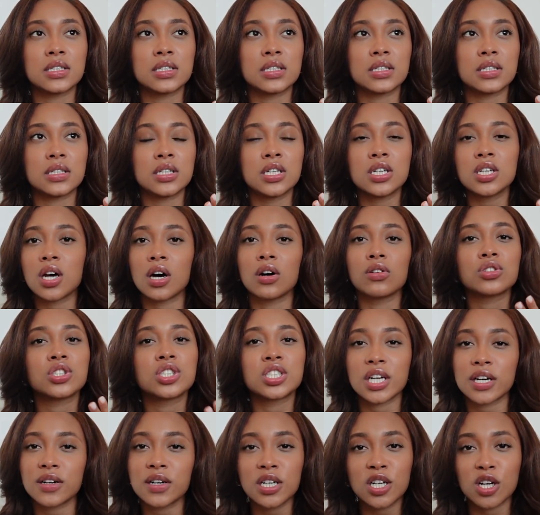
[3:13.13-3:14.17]
you know,
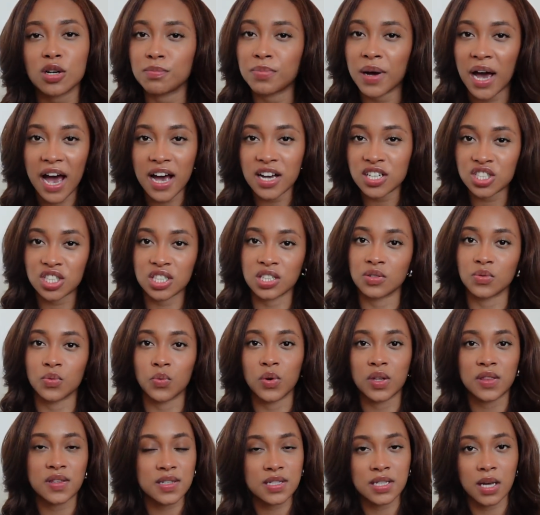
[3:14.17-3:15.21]
sharing your passion
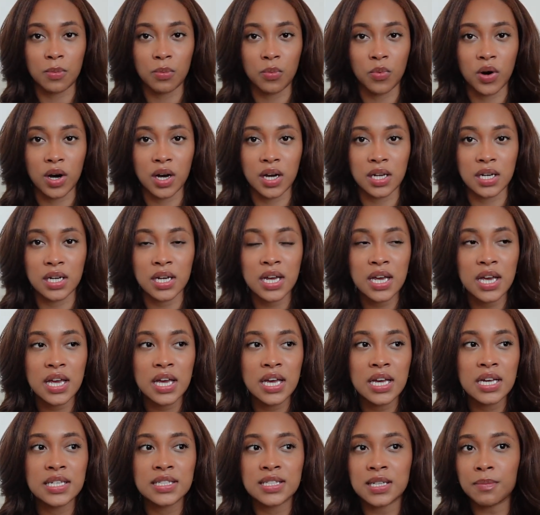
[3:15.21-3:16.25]
with someone.
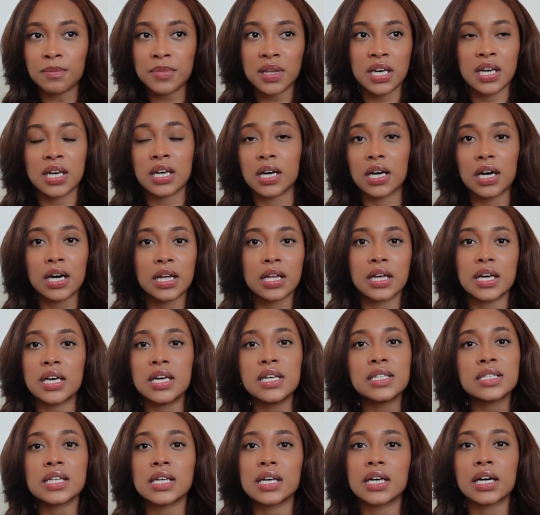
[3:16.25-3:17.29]
Something could
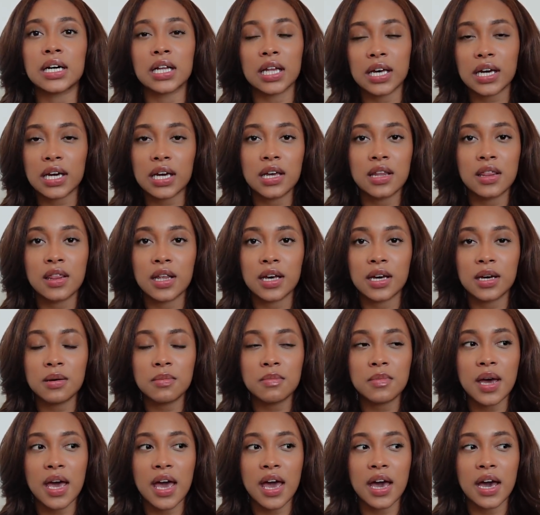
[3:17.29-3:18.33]
easily click in them,
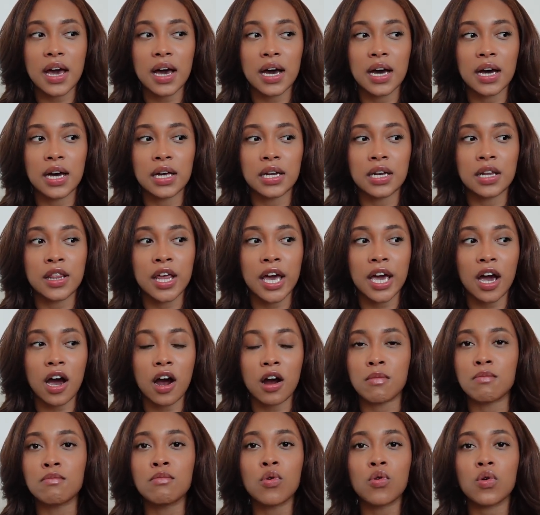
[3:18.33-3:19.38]
and they are
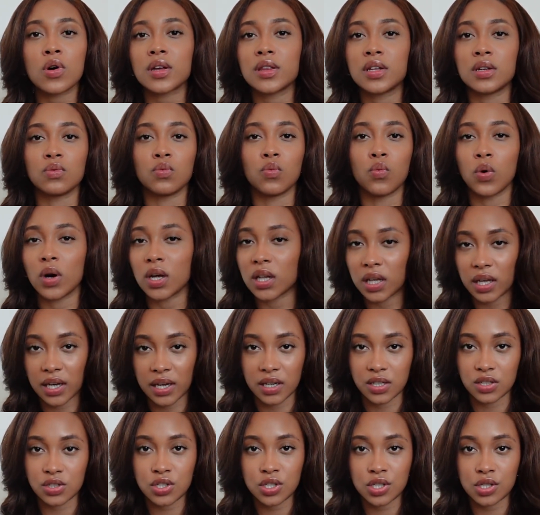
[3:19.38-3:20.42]
more than willing
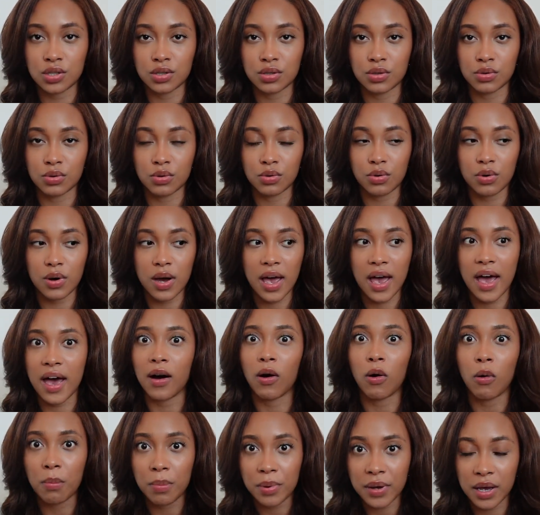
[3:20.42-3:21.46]
to
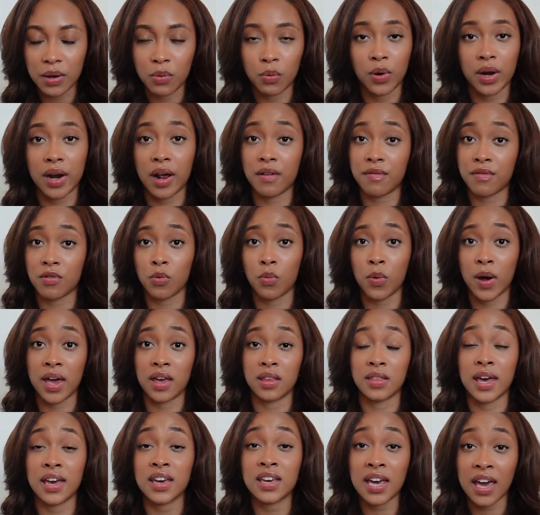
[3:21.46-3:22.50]
help in whatever way
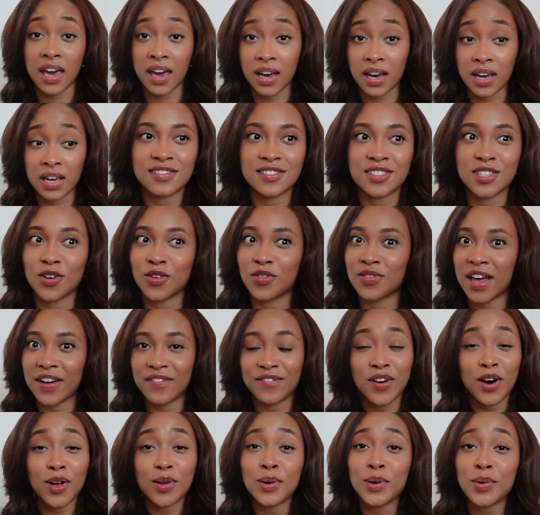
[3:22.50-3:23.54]
they can. So that
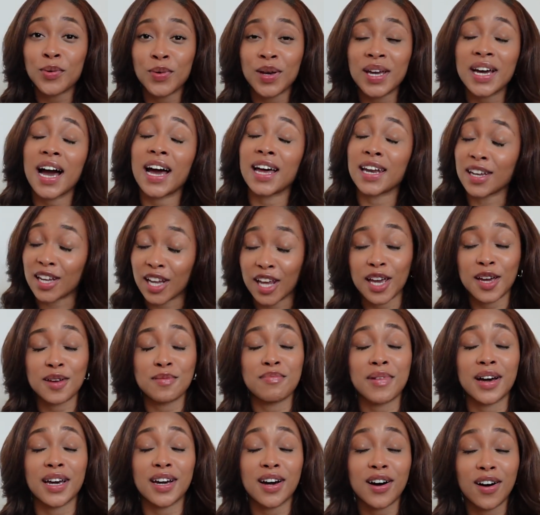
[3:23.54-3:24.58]
following week, I land
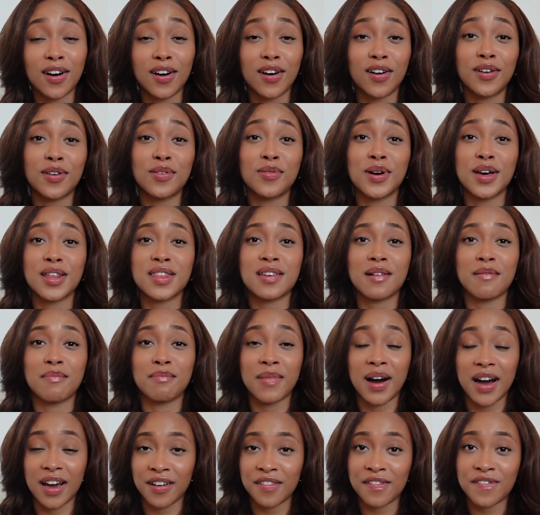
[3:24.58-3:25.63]
my call with
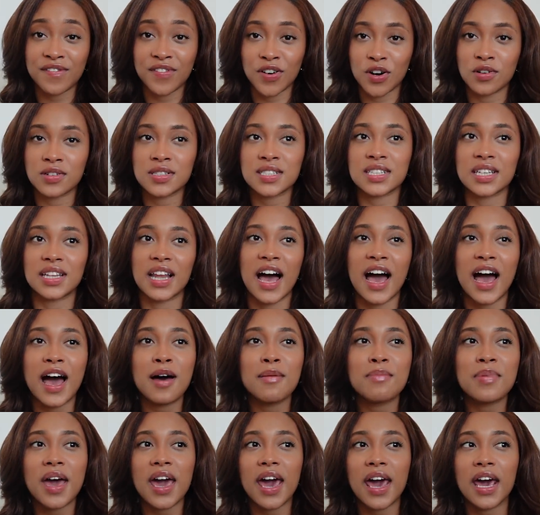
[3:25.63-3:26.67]
my first lab,
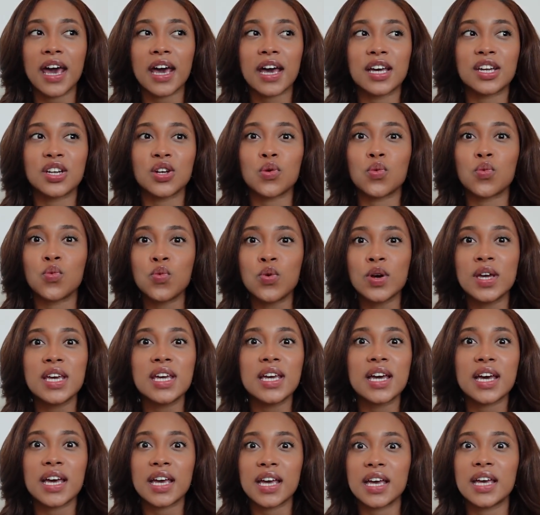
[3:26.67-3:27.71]
and we
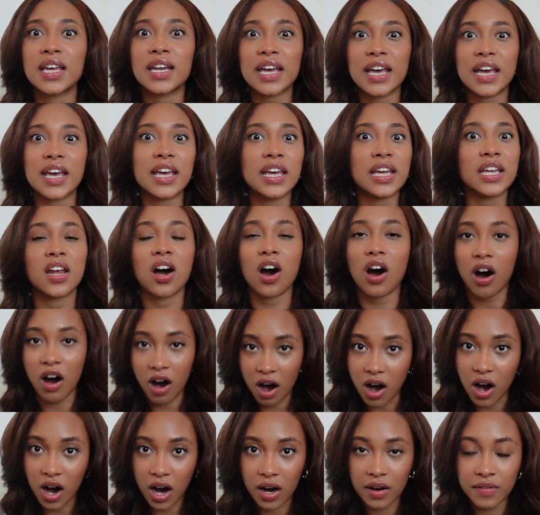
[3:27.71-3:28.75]
hit it
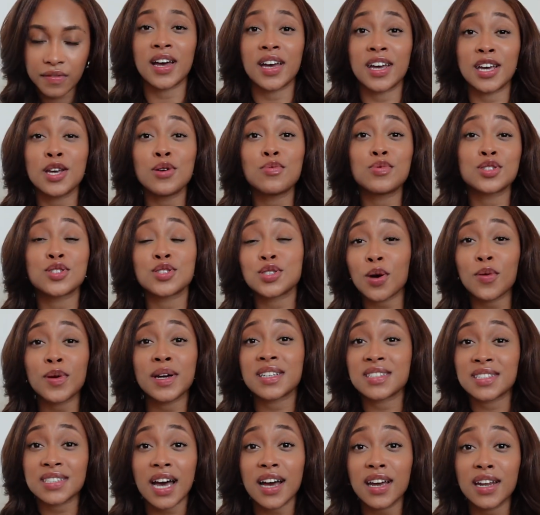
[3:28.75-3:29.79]
off. He was so
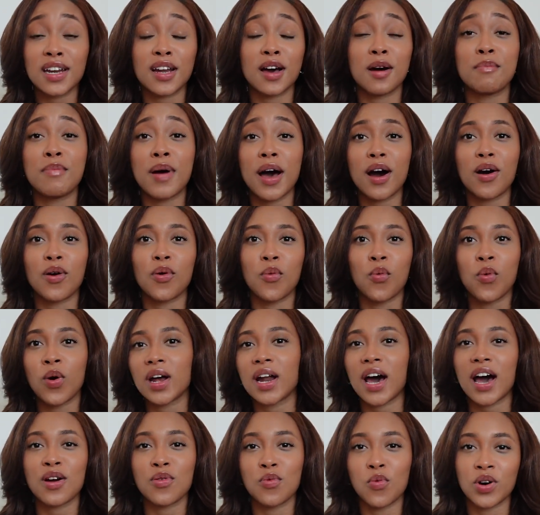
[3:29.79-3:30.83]
excited about what
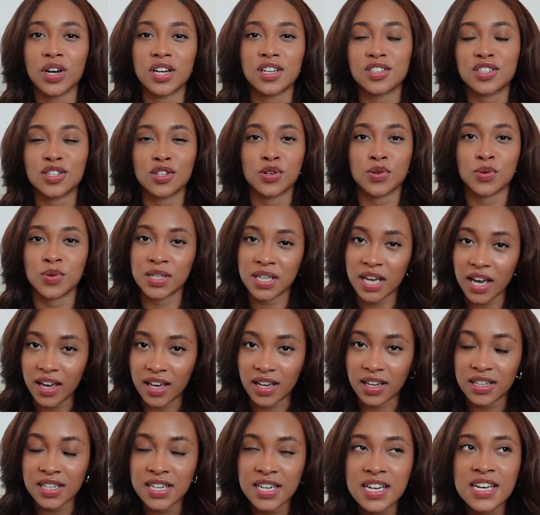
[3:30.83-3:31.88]
I wanted to
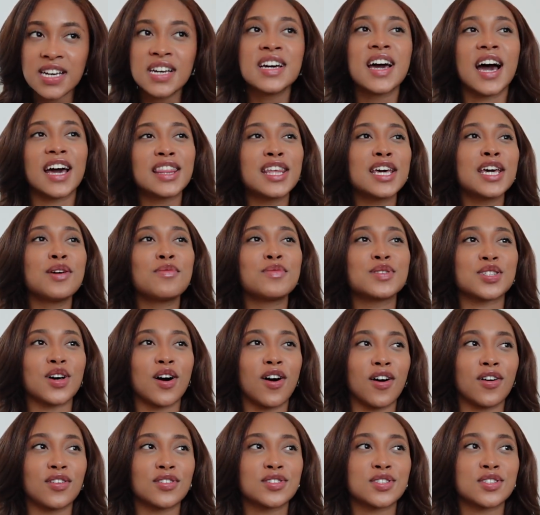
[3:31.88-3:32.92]
create. I think he was
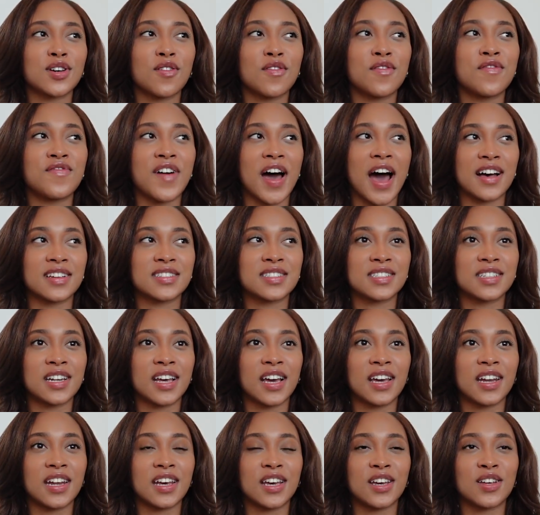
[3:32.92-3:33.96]
also
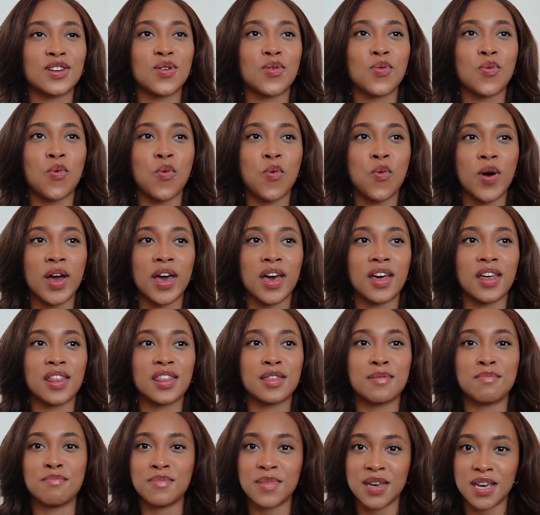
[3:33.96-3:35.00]
fascinated with
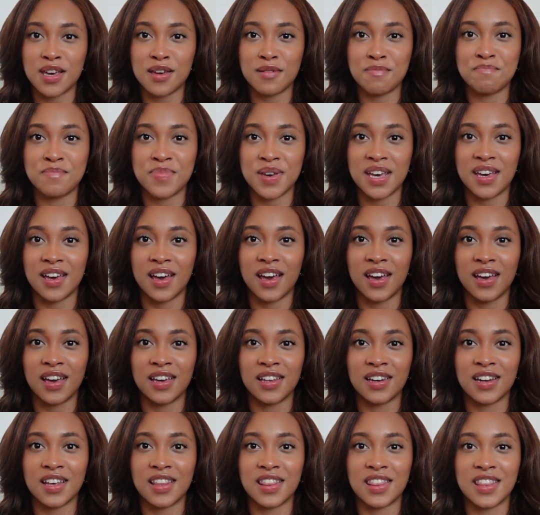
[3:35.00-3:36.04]
me being
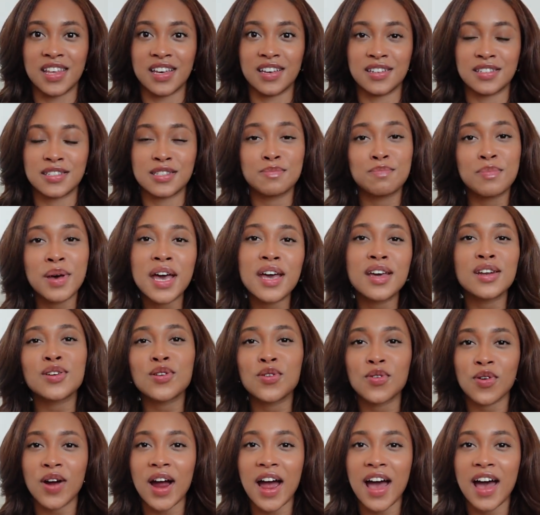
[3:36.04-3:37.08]
this Penn
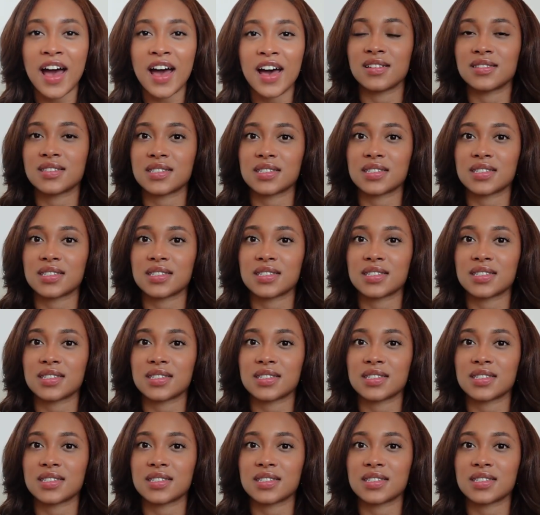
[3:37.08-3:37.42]
grad